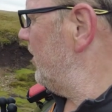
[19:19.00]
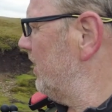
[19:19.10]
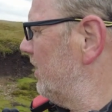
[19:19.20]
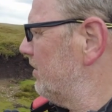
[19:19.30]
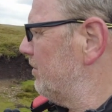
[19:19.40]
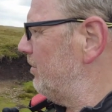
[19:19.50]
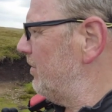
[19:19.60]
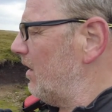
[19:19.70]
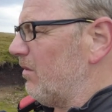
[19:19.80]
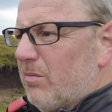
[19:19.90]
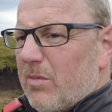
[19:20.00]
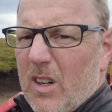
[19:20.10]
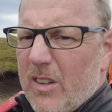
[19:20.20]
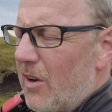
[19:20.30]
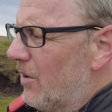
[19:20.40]
of the, I
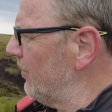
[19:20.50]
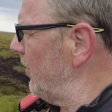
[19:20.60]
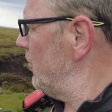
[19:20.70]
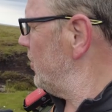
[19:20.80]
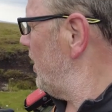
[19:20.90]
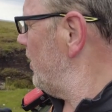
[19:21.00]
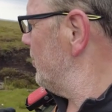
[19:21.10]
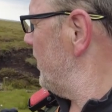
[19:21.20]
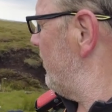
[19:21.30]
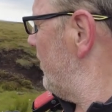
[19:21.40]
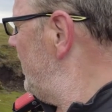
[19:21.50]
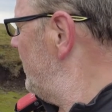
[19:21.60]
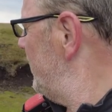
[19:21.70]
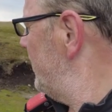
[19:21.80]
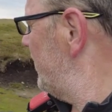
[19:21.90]
don't know, the fuselage or whatever it
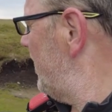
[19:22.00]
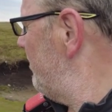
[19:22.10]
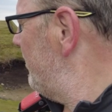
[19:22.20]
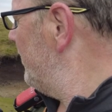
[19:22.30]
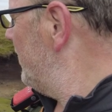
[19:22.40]
is. It's so